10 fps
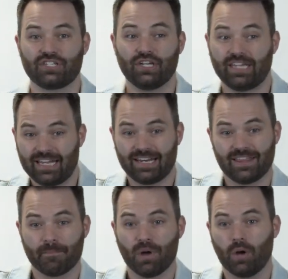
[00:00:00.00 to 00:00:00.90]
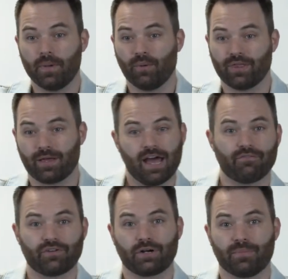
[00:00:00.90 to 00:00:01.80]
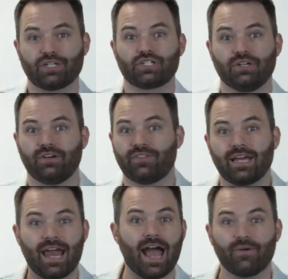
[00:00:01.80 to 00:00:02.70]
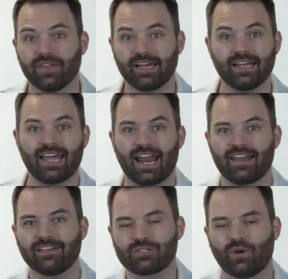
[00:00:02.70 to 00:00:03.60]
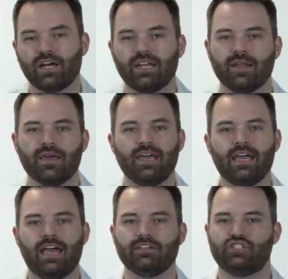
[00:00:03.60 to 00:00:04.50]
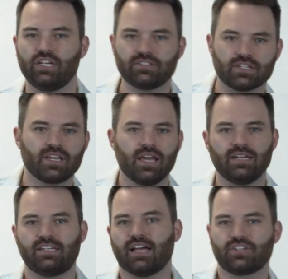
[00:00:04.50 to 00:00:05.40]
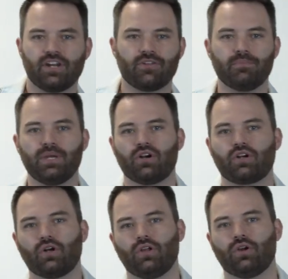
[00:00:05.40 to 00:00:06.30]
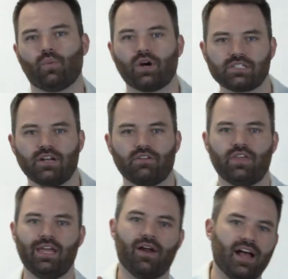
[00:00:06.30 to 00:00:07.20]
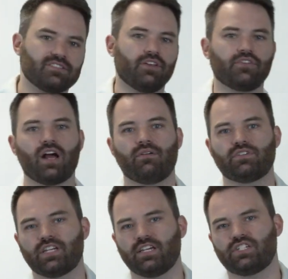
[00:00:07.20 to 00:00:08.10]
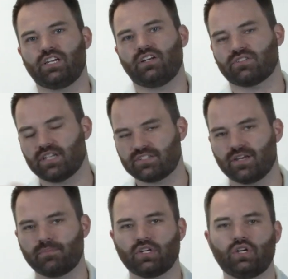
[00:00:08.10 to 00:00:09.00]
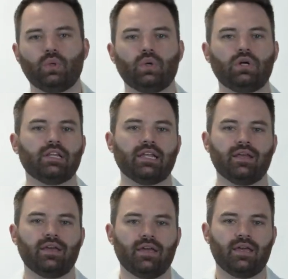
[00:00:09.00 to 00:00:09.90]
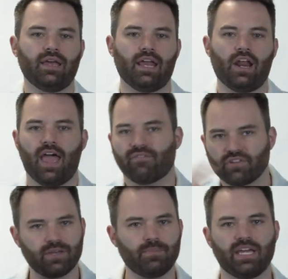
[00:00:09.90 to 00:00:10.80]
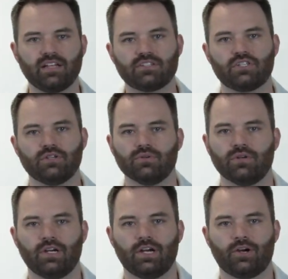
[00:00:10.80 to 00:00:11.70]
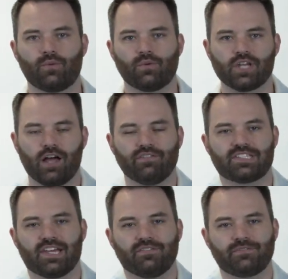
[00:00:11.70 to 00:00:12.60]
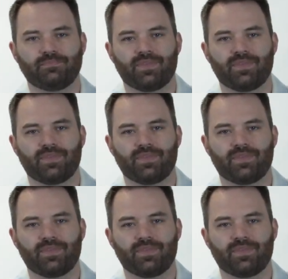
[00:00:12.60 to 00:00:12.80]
you get into that moment where they cut for commercial and you're thinking, how are they going to get out of this one? And Jesus does another miracle or works another thing or has another conversation or says something cool, and everything begins to resolve itself.